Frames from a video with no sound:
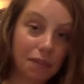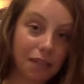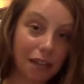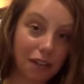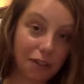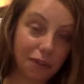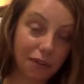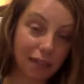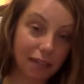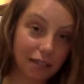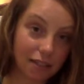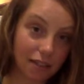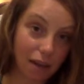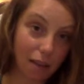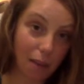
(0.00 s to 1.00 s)
telling you that
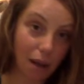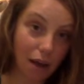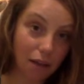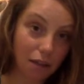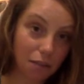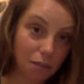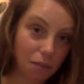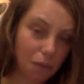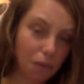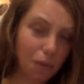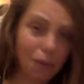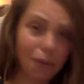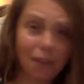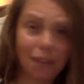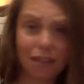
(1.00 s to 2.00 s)
it's not
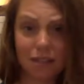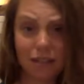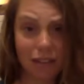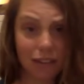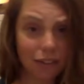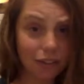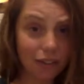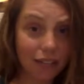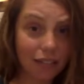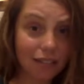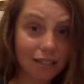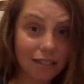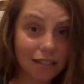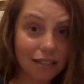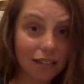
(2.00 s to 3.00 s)
possible, or that it's not a good
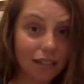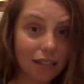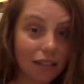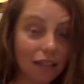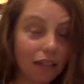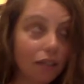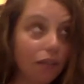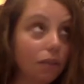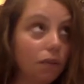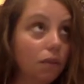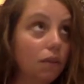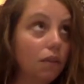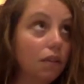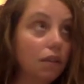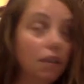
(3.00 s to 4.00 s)
idea,
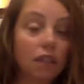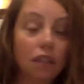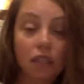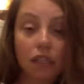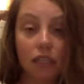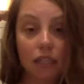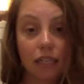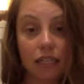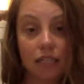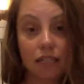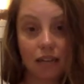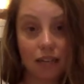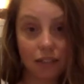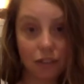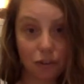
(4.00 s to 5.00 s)
or it's
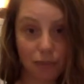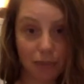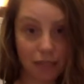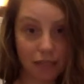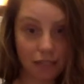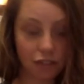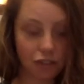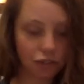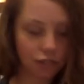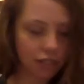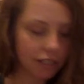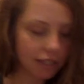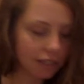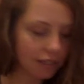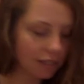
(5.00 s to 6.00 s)
not in your best
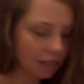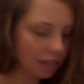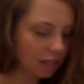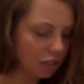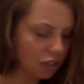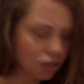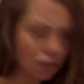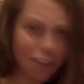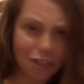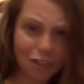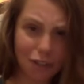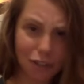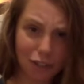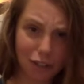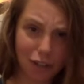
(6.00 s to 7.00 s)
interest.
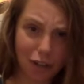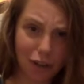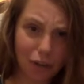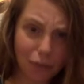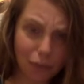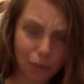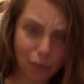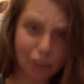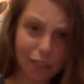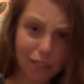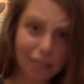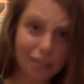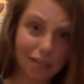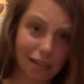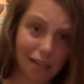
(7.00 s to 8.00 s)
Trust yourself. You want
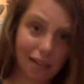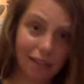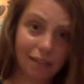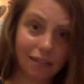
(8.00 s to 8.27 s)
this thing.